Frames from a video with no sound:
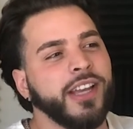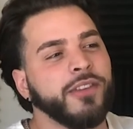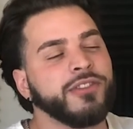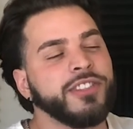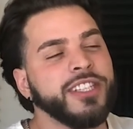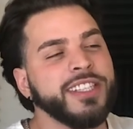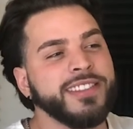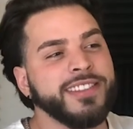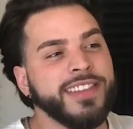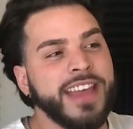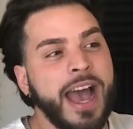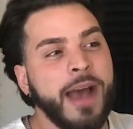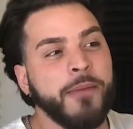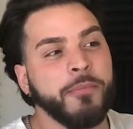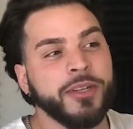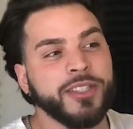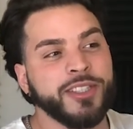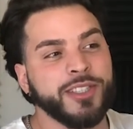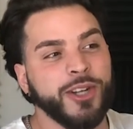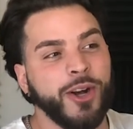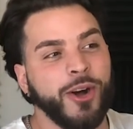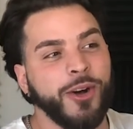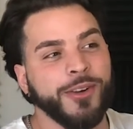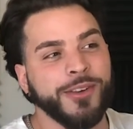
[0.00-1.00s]
if she's that
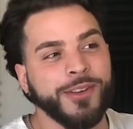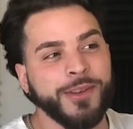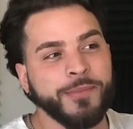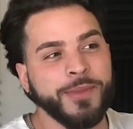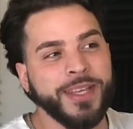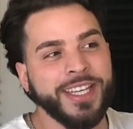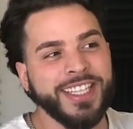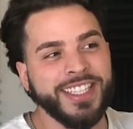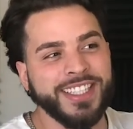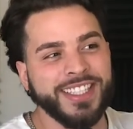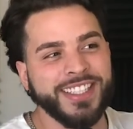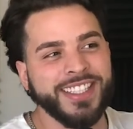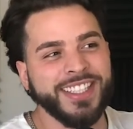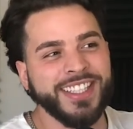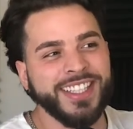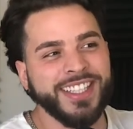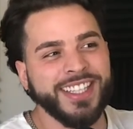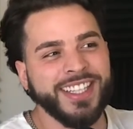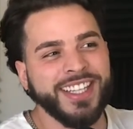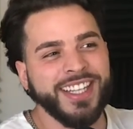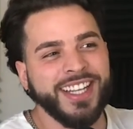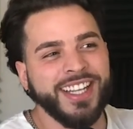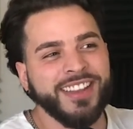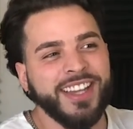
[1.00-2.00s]
much taller than me,
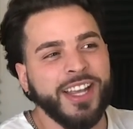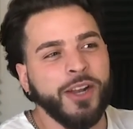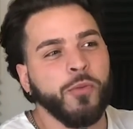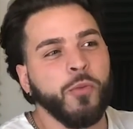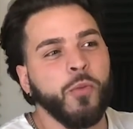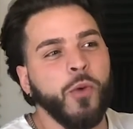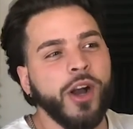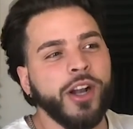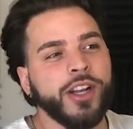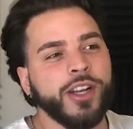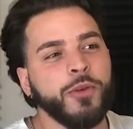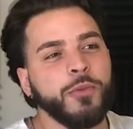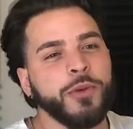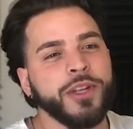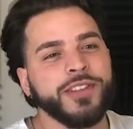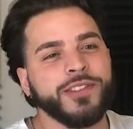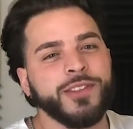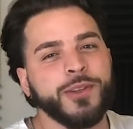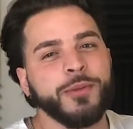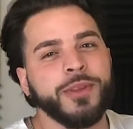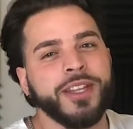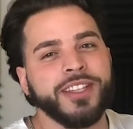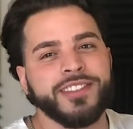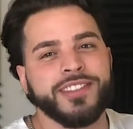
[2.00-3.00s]
like what can we
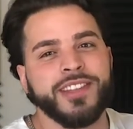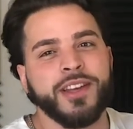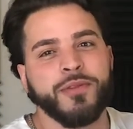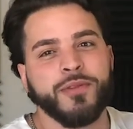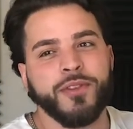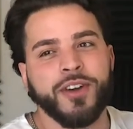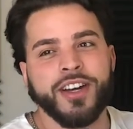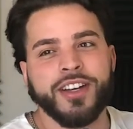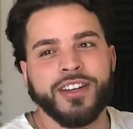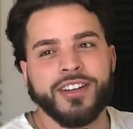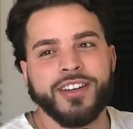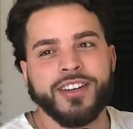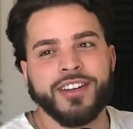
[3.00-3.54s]
do that's different?